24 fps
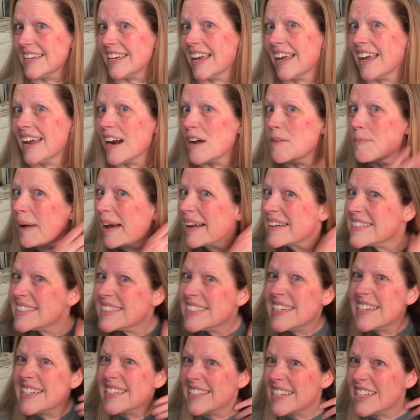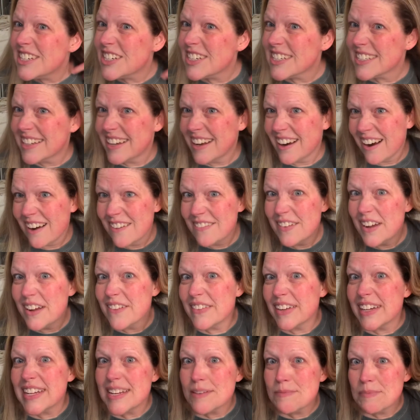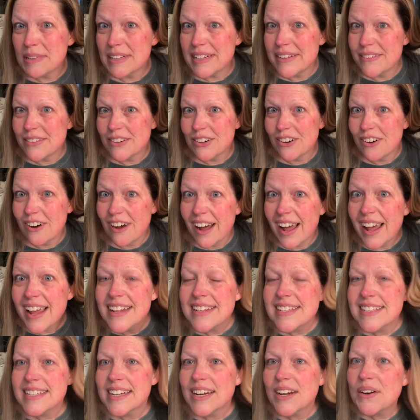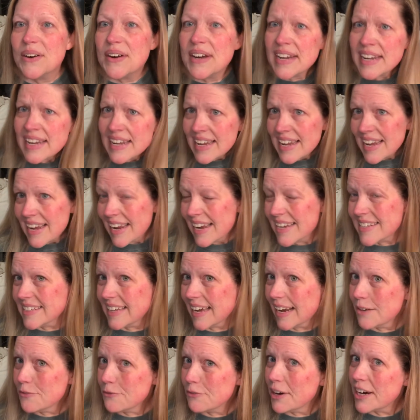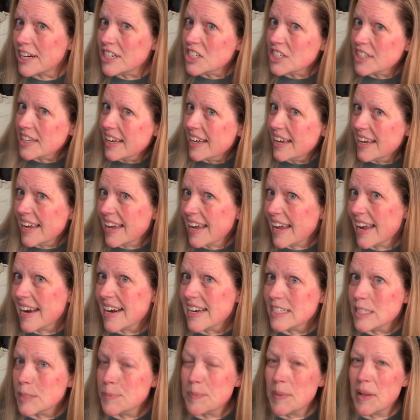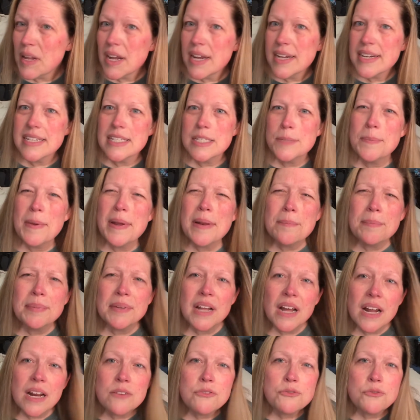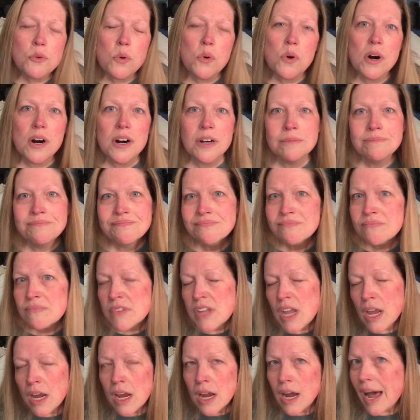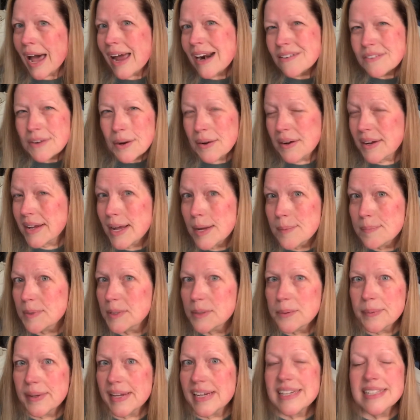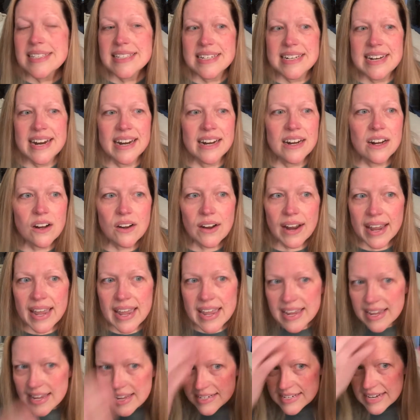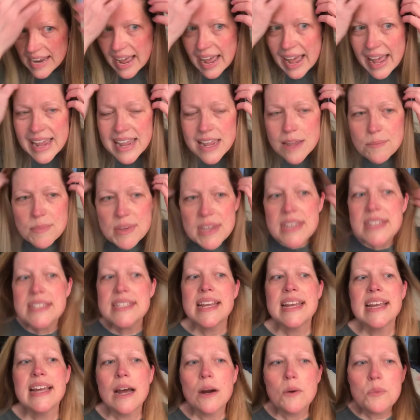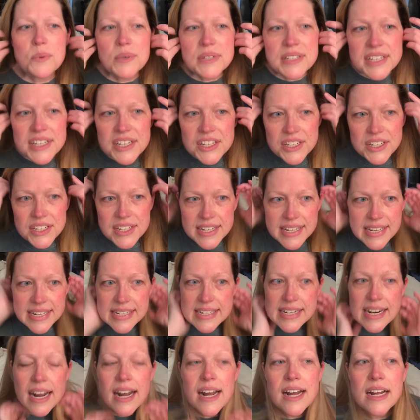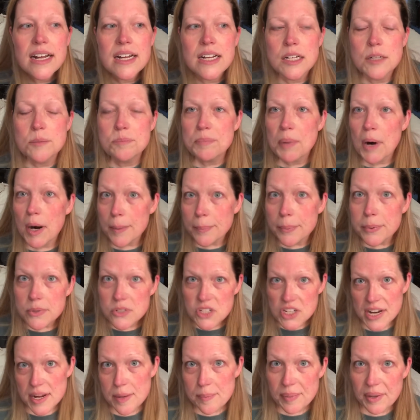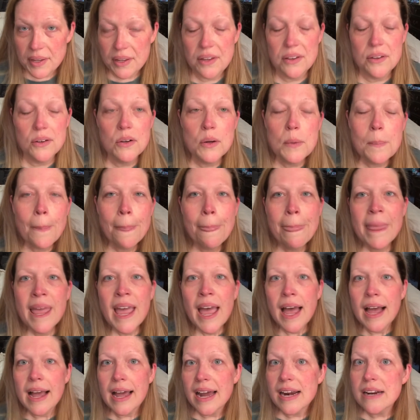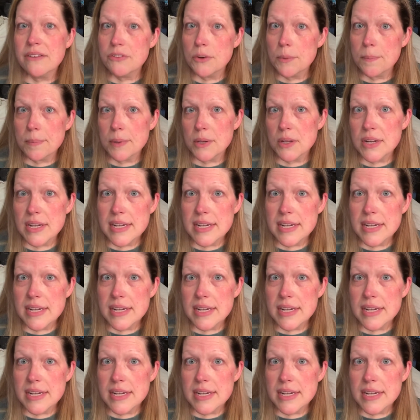get about 6 inches cut off of it, believe it or not. So it's got a fresh cut and it's blonde. It's been blonde for, I don't know, a couple of weeks now. And I am using a really good purple shampoo. I got it from